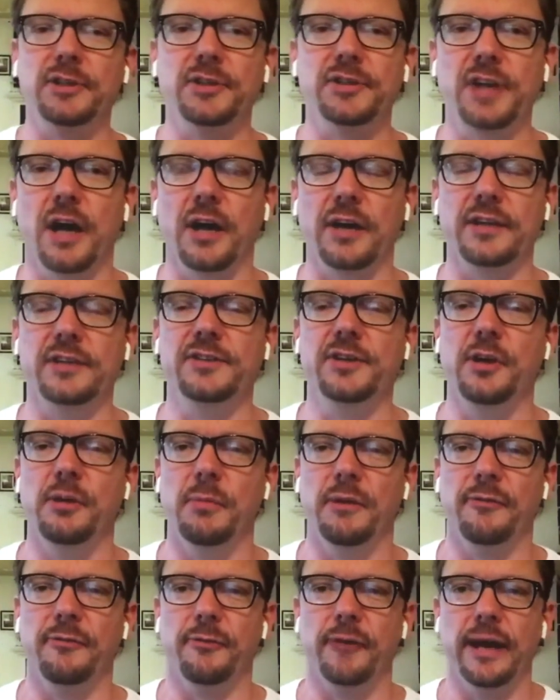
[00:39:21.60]
talking to you,
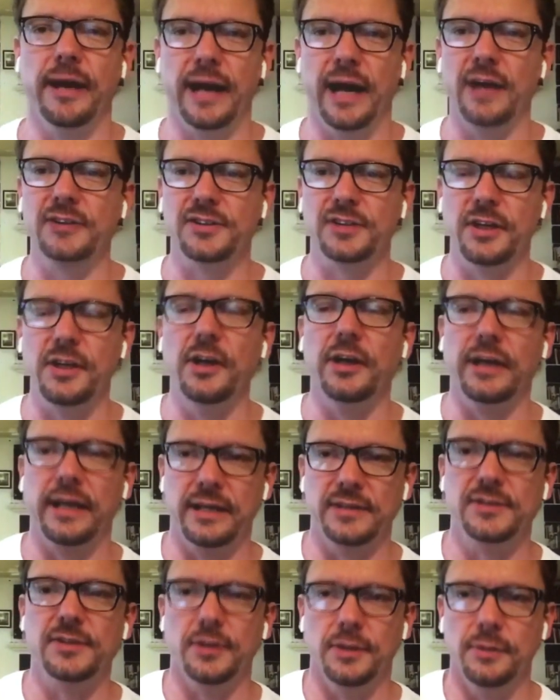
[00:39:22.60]
my friend. I'll see you again
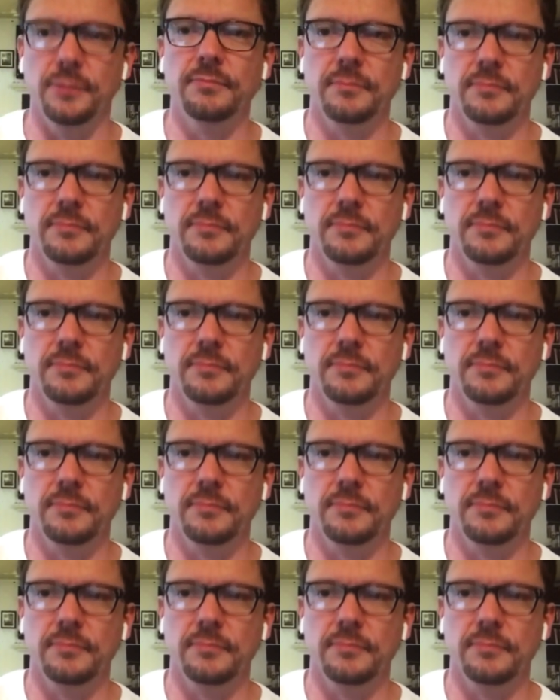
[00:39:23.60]
soon.